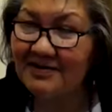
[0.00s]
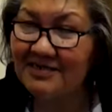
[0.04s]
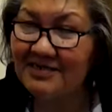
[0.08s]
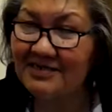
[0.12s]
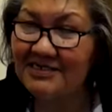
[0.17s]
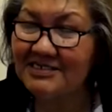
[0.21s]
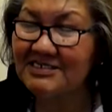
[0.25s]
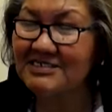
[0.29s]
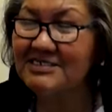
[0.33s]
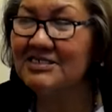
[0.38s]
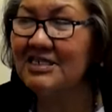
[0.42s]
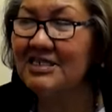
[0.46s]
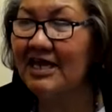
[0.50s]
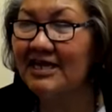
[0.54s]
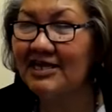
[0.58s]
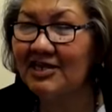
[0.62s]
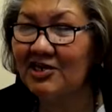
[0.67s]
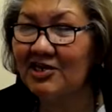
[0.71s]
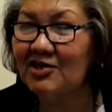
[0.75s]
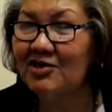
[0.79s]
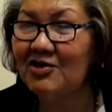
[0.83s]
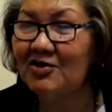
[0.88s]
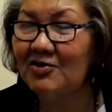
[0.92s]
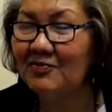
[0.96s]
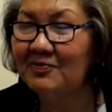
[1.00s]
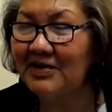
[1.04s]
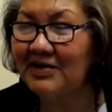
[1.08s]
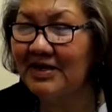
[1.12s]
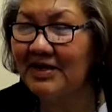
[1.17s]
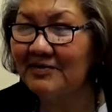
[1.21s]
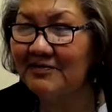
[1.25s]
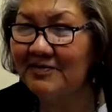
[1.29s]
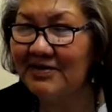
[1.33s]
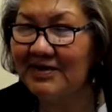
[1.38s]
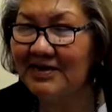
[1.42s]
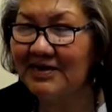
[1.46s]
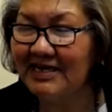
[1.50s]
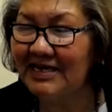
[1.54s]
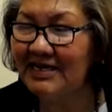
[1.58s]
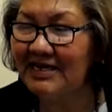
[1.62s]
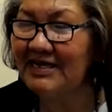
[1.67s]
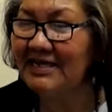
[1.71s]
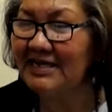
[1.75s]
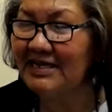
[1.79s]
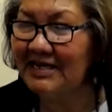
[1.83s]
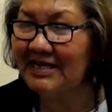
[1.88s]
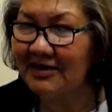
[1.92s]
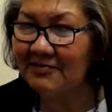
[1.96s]
Just like you, maybe,
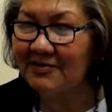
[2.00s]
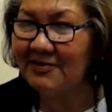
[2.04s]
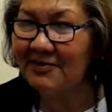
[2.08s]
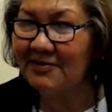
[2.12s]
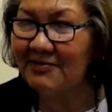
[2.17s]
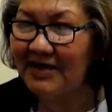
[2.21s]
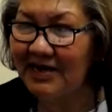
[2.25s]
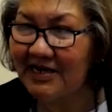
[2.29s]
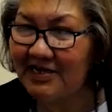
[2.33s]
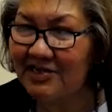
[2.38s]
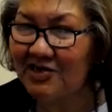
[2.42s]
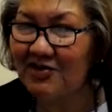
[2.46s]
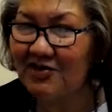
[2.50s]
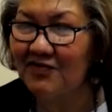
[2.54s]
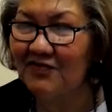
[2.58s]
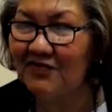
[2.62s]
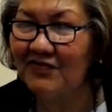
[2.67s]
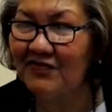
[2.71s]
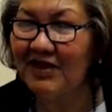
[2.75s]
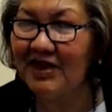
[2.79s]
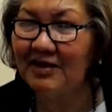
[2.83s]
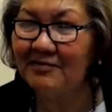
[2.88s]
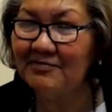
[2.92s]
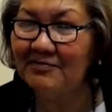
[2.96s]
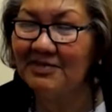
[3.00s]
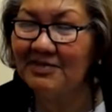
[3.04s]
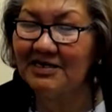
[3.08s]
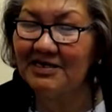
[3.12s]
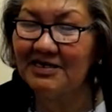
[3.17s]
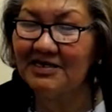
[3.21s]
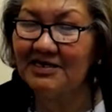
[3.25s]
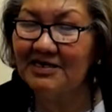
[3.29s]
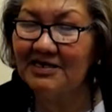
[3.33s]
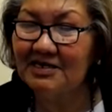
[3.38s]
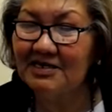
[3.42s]
again, coming back to your family.